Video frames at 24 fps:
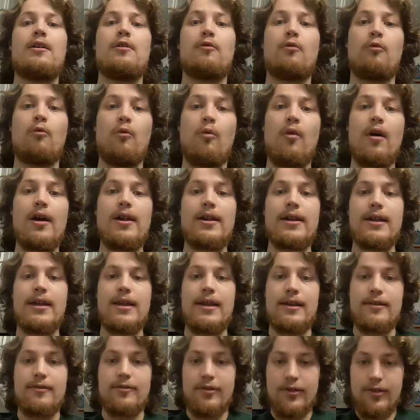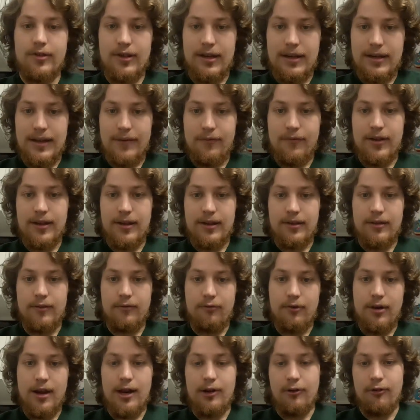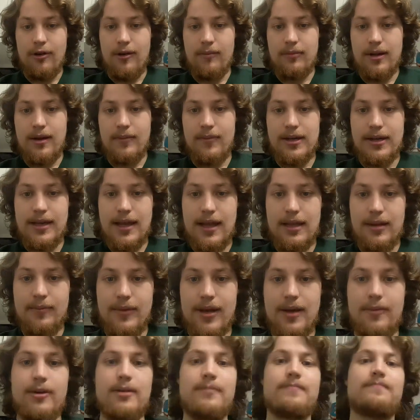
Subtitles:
What is the significance of Ryan Grubb coming to Alabama?